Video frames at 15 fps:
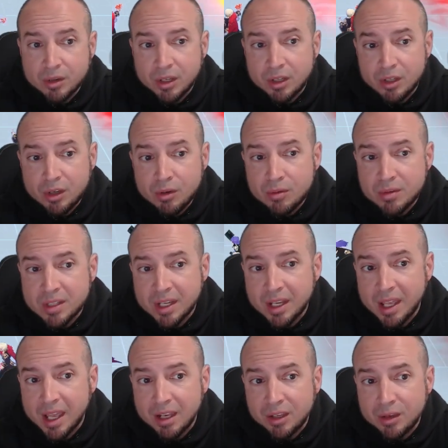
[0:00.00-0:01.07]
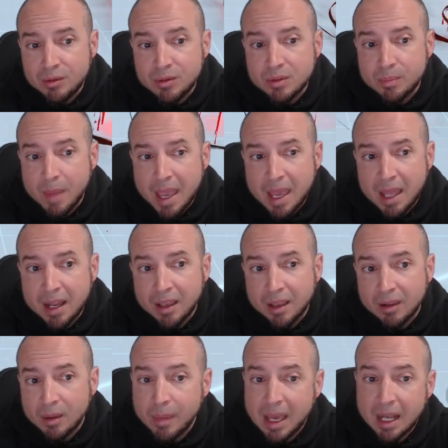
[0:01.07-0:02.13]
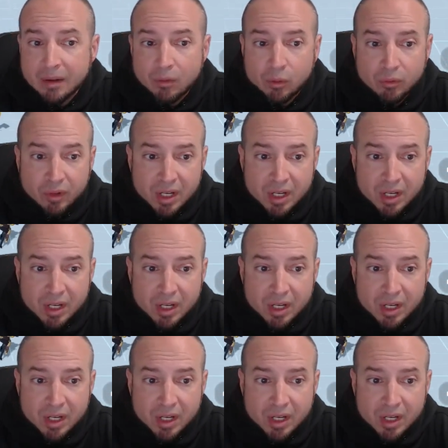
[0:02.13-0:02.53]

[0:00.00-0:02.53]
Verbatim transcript: you can use it and use mana and the mana will